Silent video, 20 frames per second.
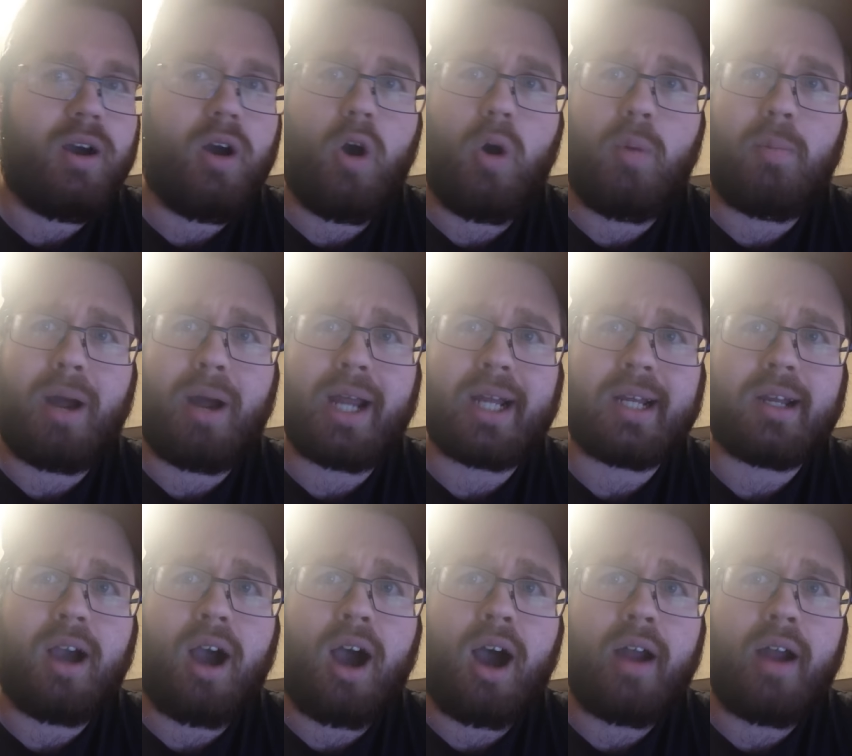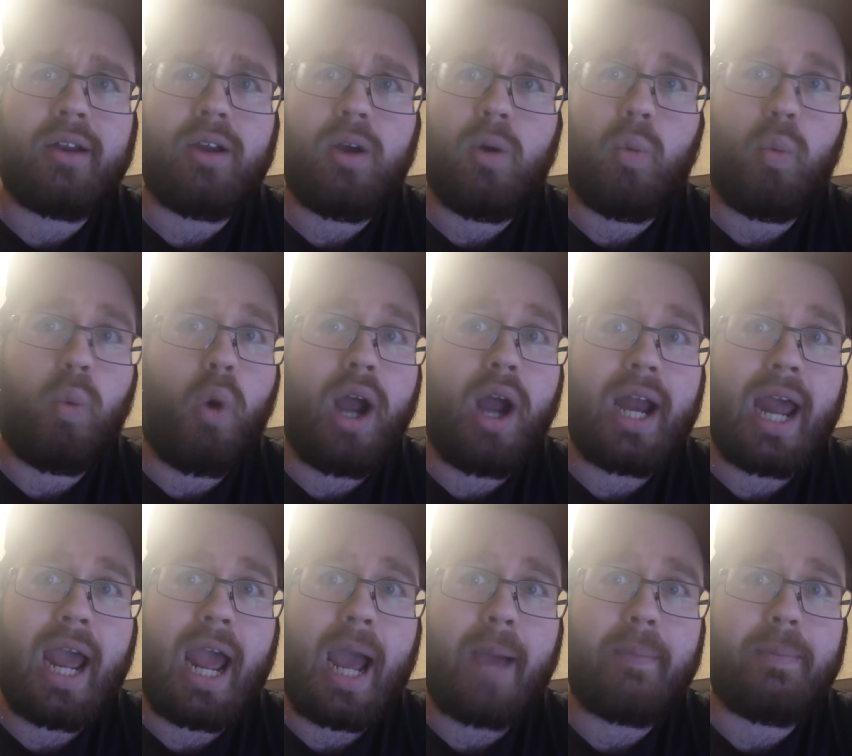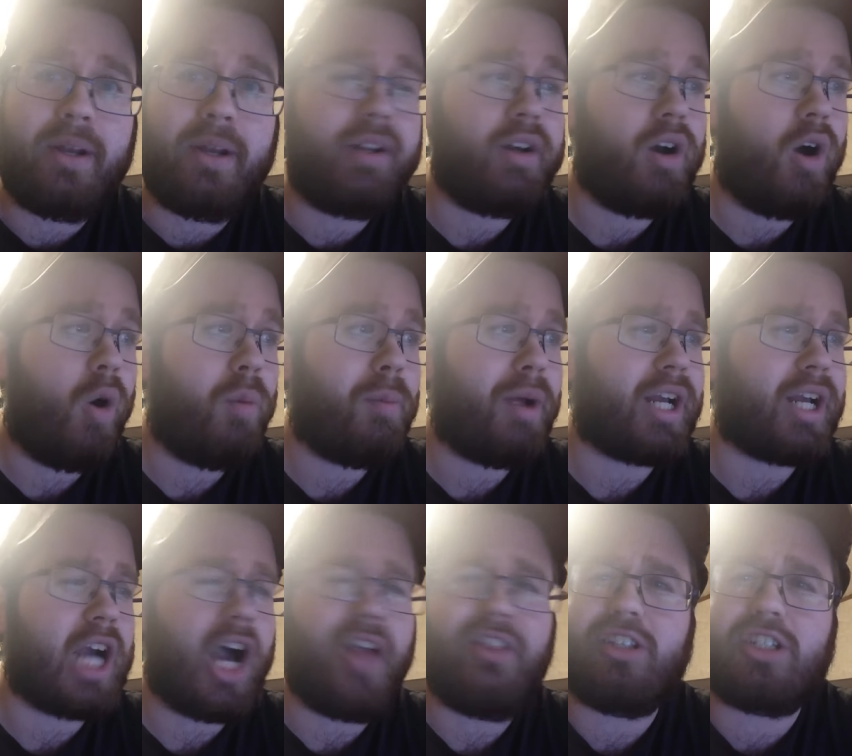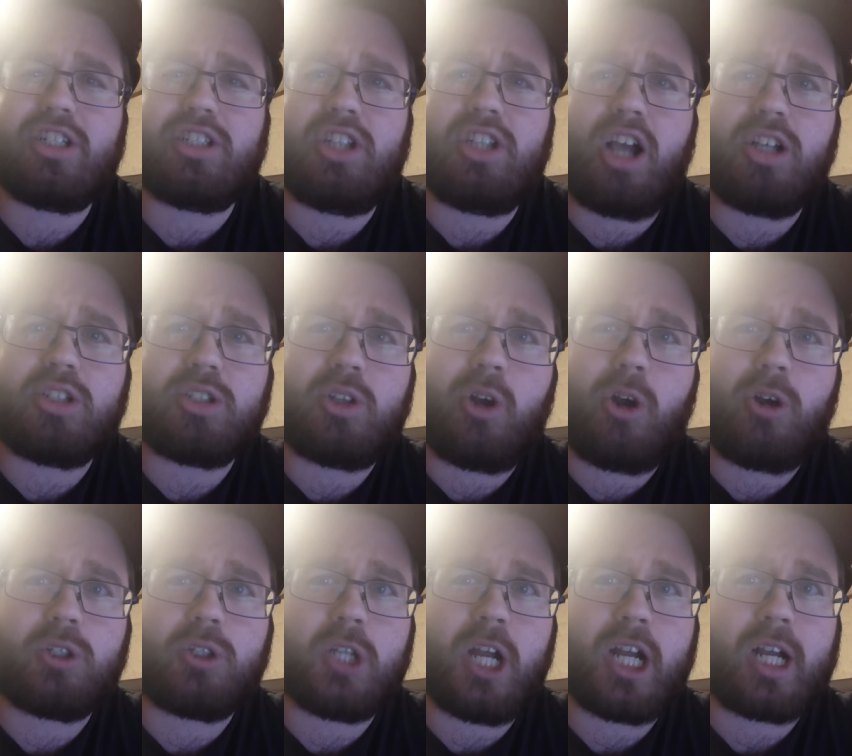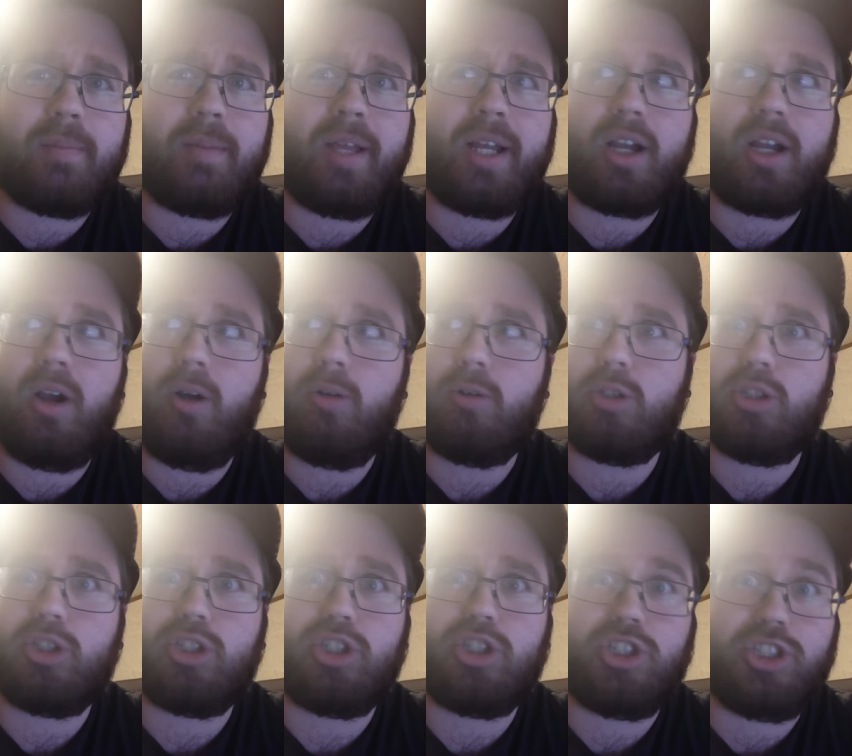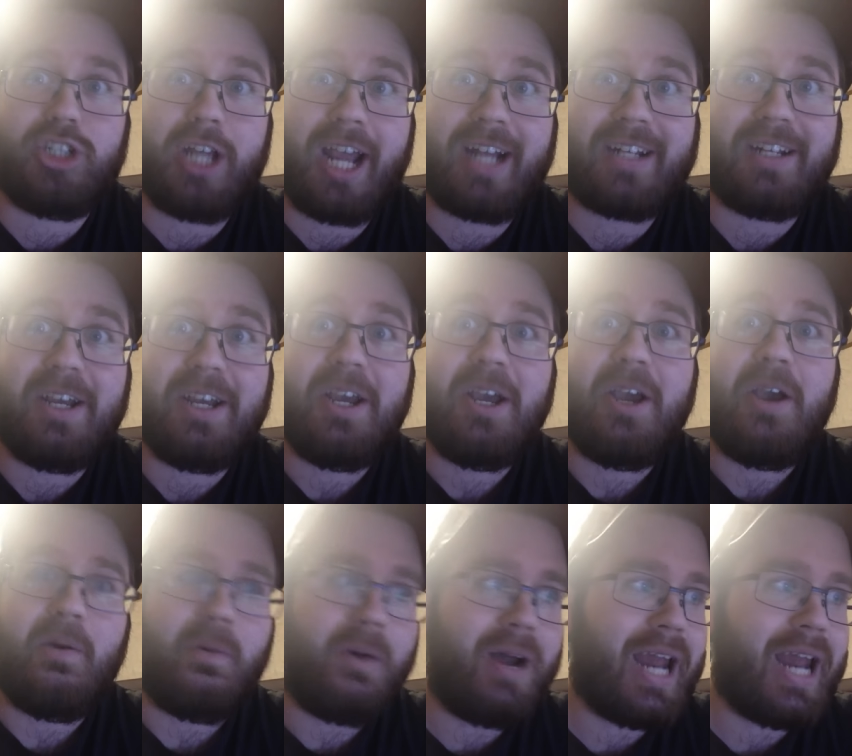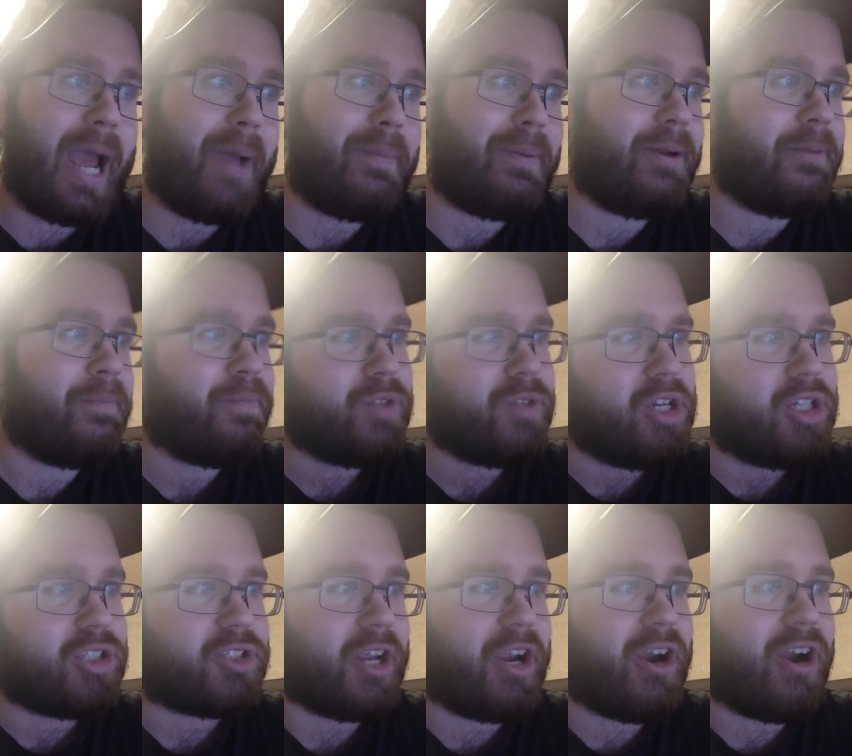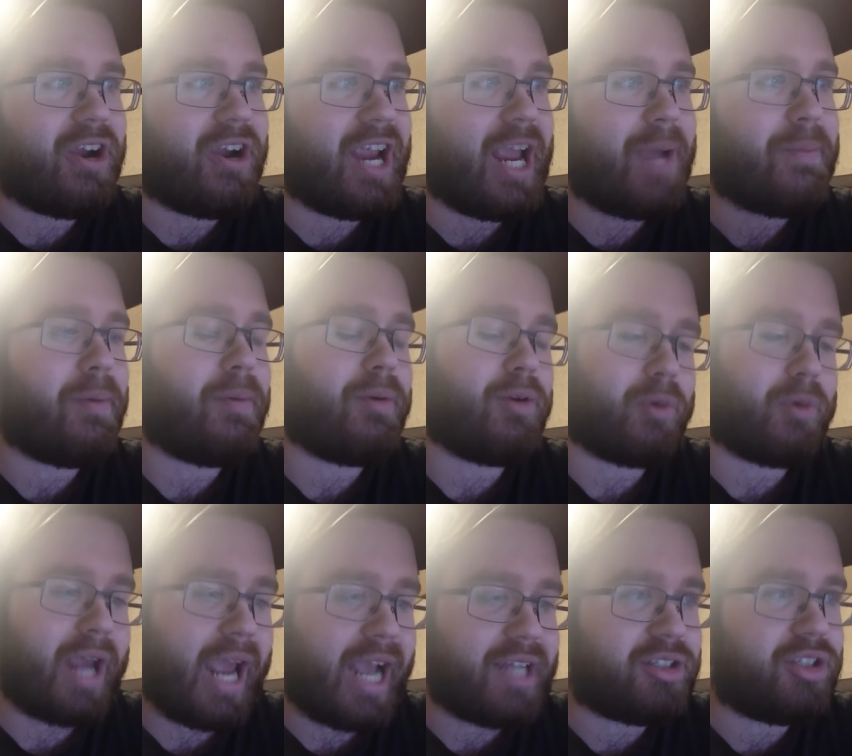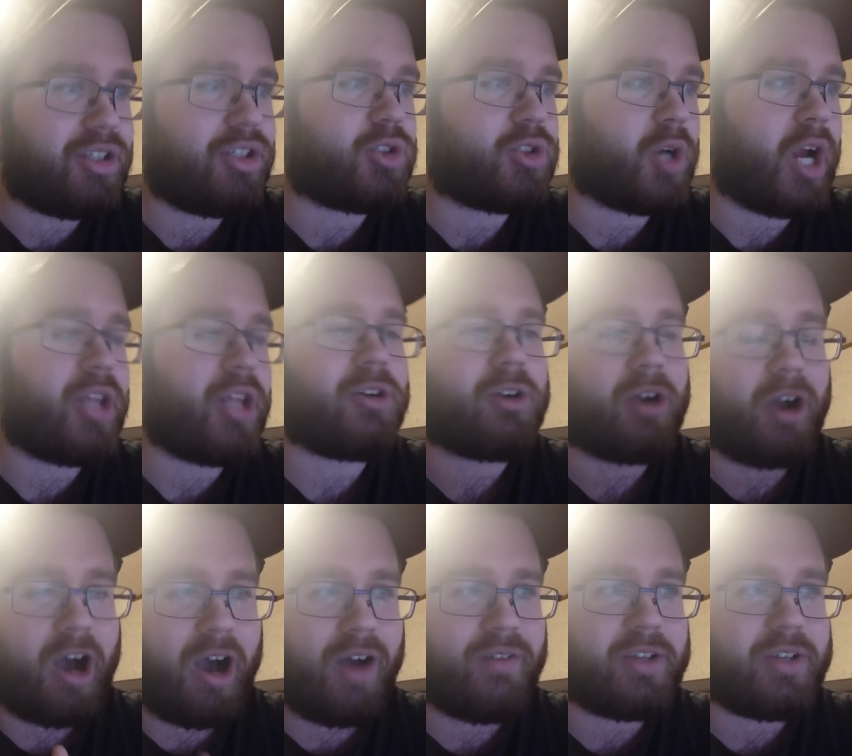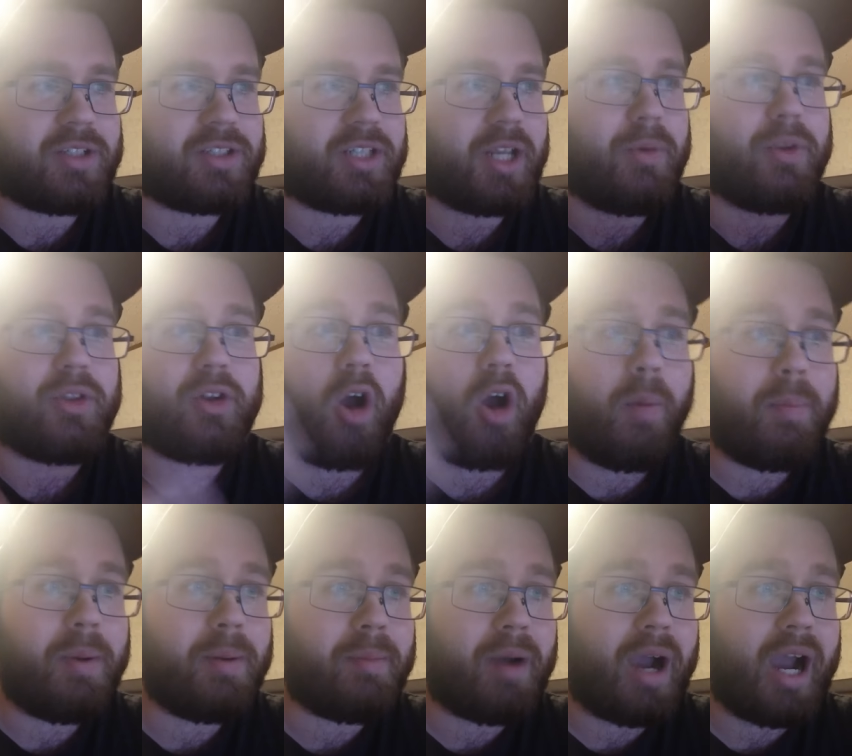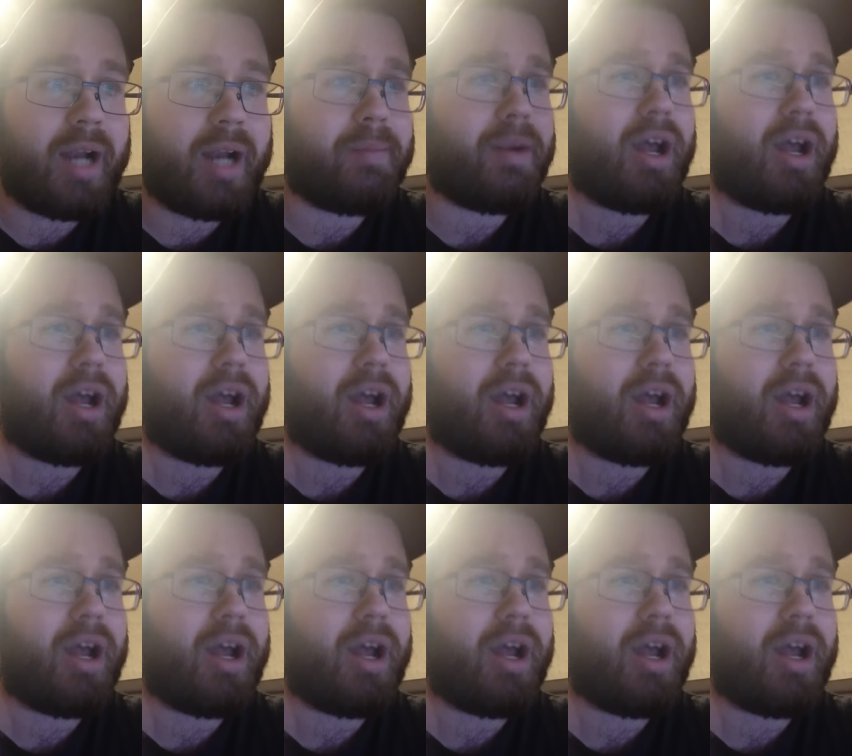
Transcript: Oh my god, what happened? Oh my god, this is not Star Trek. I'm like, oh shit, what happened? So here I am, I'm going to react to the trailer, obviously, with an open mind.